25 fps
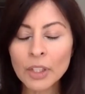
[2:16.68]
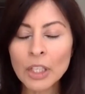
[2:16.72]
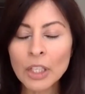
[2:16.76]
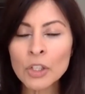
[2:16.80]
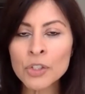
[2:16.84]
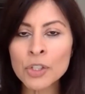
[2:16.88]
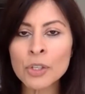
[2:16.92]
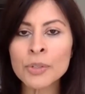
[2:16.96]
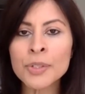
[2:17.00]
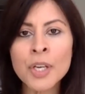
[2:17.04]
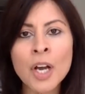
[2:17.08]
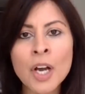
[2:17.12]

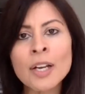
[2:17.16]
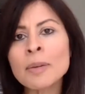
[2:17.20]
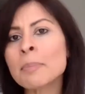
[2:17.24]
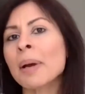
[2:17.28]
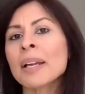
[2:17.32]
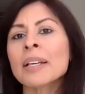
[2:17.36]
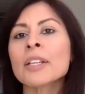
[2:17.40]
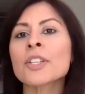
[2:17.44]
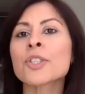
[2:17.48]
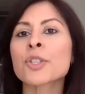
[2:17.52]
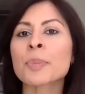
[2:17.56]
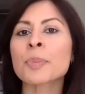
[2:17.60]
So time
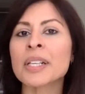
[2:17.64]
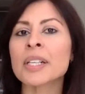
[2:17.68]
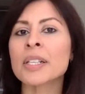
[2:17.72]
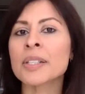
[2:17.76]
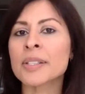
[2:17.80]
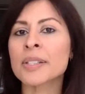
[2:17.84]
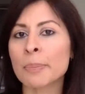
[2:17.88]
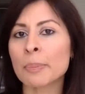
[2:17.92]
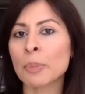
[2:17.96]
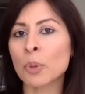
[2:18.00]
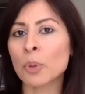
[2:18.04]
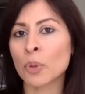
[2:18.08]
management
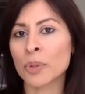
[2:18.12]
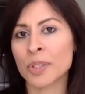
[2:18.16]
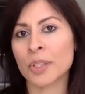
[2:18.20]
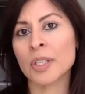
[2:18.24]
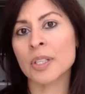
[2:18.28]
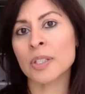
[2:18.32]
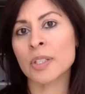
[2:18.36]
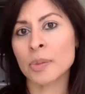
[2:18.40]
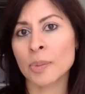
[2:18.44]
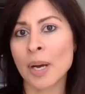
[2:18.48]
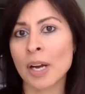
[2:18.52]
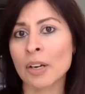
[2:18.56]
is important
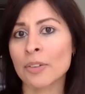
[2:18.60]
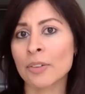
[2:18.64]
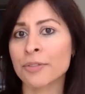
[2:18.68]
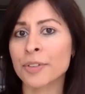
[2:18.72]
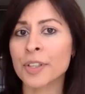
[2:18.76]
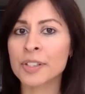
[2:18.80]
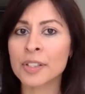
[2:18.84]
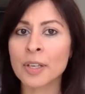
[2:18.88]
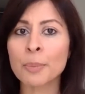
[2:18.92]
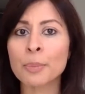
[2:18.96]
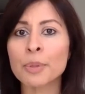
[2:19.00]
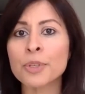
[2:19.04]
as well. For
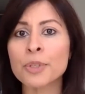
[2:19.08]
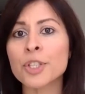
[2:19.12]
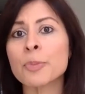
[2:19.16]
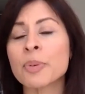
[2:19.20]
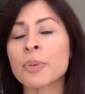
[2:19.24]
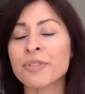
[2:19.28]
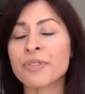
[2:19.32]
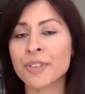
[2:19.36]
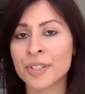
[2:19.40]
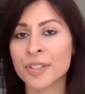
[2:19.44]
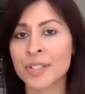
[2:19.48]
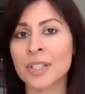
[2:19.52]
example, do you
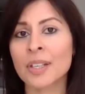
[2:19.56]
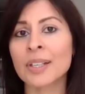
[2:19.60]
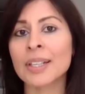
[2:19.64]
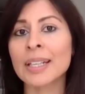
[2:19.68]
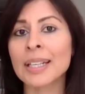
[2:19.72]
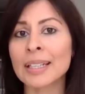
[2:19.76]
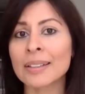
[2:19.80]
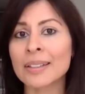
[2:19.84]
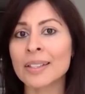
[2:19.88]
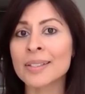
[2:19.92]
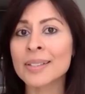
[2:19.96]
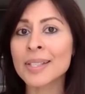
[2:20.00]
prefer studying
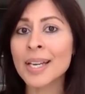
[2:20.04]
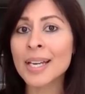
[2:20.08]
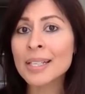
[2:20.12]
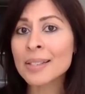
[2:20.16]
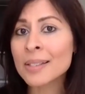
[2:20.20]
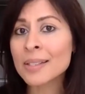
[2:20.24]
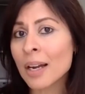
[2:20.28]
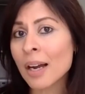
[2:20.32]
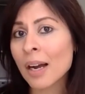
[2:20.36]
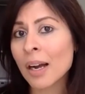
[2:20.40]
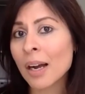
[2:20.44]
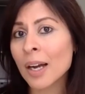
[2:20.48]
in the
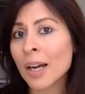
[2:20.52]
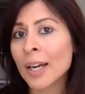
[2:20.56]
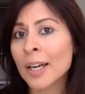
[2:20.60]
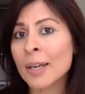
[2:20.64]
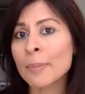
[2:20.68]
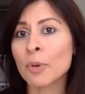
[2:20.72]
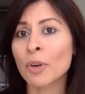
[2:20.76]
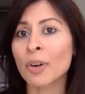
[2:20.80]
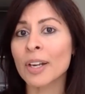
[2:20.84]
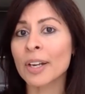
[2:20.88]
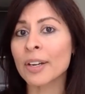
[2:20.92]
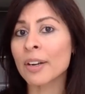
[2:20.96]

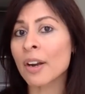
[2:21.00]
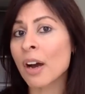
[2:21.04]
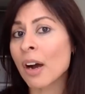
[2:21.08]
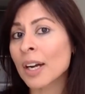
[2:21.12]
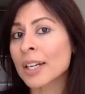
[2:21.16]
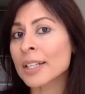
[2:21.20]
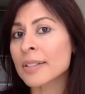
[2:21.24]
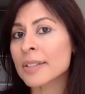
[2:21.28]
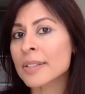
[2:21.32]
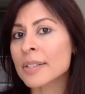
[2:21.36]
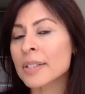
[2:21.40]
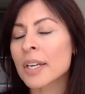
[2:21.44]
daytime or at
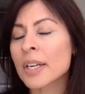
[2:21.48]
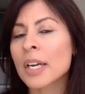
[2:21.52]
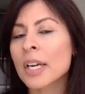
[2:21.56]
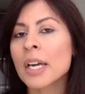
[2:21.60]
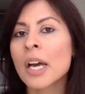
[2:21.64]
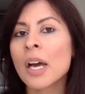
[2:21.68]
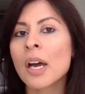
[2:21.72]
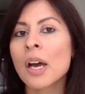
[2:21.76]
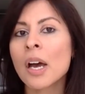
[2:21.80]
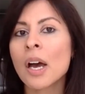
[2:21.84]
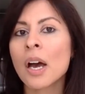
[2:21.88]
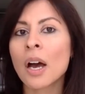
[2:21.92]
night?
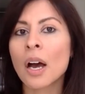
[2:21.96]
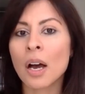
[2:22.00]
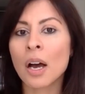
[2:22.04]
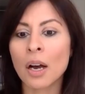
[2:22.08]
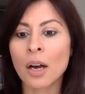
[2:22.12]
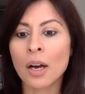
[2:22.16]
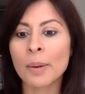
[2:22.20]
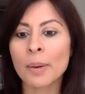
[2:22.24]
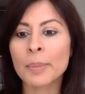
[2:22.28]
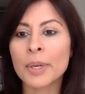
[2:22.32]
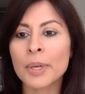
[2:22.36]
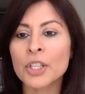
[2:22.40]

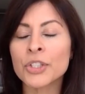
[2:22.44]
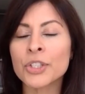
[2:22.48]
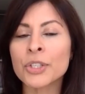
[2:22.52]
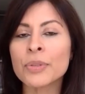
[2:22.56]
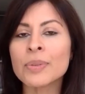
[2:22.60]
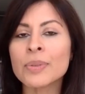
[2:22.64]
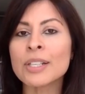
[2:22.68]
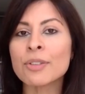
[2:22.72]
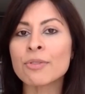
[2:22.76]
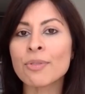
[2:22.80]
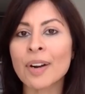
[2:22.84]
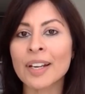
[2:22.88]
Do you
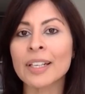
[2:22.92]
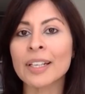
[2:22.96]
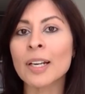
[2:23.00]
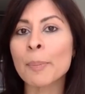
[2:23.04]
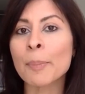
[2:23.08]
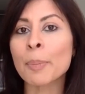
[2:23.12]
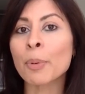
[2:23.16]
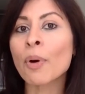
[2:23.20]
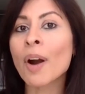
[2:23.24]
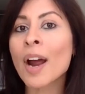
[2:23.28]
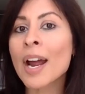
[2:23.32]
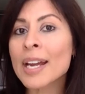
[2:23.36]
need regular
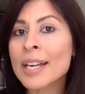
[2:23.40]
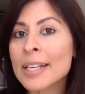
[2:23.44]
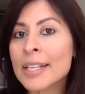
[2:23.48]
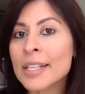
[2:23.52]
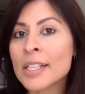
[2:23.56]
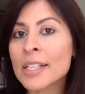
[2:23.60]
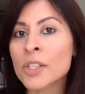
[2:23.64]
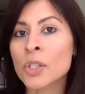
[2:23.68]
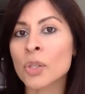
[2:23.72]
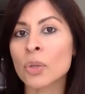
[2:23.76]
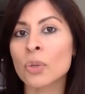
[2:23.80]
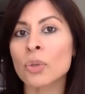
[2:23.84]

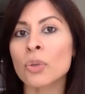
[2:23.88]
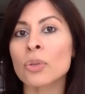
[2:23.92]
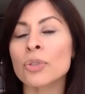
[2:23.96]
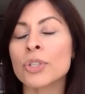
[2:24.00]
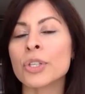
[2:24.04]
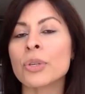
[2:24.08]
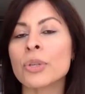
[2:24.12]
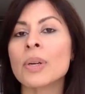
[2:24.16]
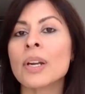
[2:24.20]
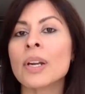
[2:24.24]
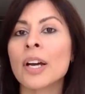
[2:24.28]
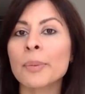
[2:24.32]
breaks, or
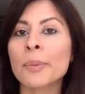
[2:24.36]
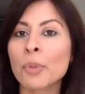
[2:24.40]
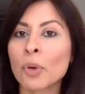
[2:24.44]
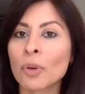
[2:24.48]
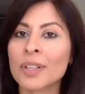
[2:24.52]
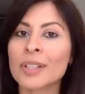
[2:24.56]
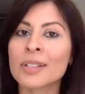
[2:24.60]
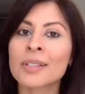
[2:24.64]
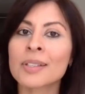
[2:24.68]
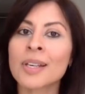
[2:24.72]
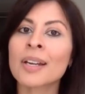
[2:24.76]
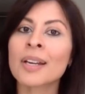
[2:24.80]
do you learn more
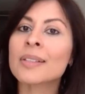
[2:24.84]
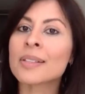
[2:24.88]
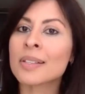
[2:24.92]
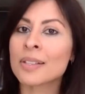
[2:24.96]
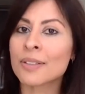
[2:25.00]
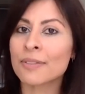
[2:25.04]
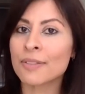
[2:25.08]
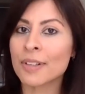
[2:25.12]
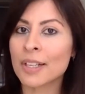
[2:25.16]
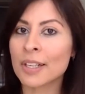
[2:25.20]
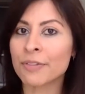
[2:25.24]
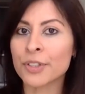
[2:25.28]

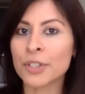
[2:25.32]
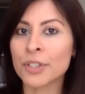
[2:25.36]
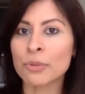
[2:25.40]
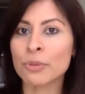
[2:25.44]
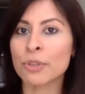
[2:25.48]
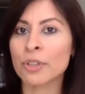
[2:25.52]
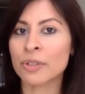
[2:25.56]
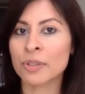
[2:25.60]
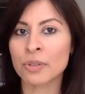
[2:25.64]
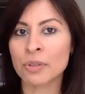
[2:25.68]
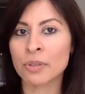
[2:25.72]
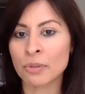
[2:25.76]
intensively if you
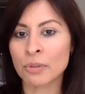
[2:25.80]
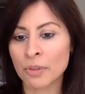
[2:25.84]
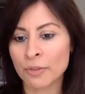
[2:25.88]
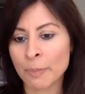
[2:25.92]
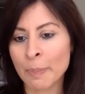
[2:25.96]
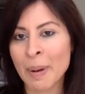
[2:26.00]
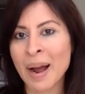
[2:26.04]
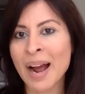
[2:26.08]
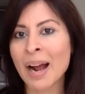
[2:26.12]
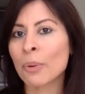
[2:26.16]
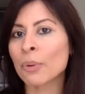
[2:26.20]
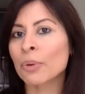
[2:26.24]
just sort of
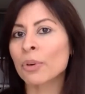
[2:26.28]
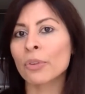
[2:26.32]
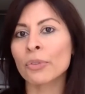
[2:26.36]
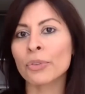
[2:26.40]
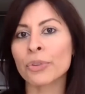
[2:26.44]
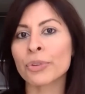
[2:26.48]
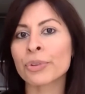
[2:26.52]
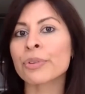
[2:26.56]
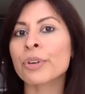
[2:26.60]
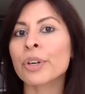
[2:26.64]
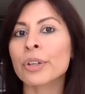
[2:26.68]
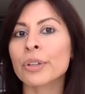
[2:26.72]
power on
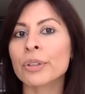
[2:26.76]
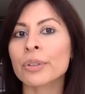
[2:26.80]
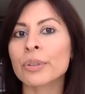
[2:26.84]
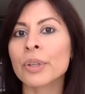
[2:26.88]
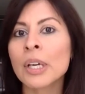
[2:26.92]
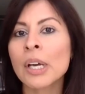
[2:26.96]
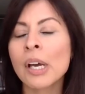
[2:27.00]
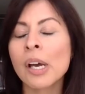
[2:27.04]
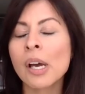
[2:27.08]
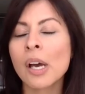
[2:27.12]
through?